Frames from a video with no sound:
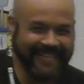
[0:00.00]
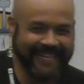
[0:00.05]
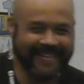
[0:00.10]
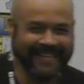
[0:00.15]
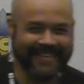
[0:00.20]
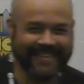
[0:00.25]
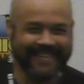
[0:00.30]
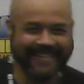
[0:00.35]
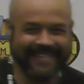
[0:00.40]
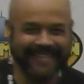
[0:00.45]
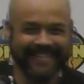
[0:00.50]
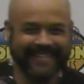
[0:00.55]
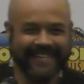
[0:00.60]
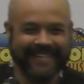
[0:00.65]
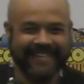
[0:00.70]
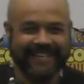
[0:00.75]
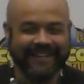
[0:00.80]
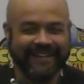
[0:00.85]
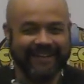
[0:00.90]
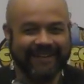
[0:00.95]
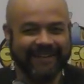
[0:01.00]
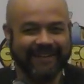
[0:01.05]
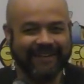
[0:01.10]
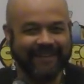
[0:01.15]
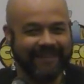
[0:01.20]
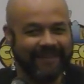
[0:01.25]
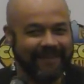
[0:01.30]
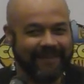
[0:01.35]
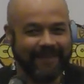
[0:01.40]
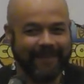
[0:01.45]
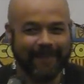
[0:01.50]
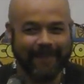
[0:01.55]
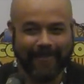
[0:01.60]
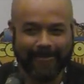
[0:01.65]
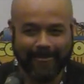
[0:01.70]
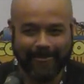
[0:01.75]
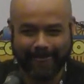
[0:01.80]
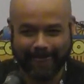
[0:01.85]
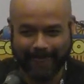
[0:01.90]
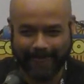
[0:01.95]

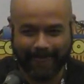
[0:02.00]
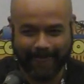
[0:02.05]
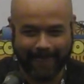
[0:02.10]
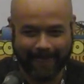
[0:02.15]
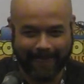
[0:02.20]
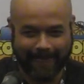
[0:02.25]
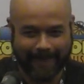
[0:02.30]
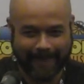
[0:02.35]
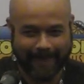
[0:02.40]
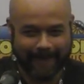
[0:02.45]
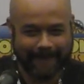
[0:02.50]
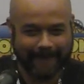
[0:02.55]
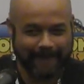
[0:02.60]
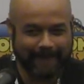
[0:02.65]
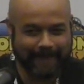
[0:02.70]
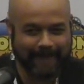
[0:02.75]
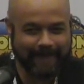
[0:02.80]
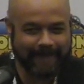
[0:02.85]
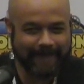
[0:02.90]
No words are spoken by the person on screen.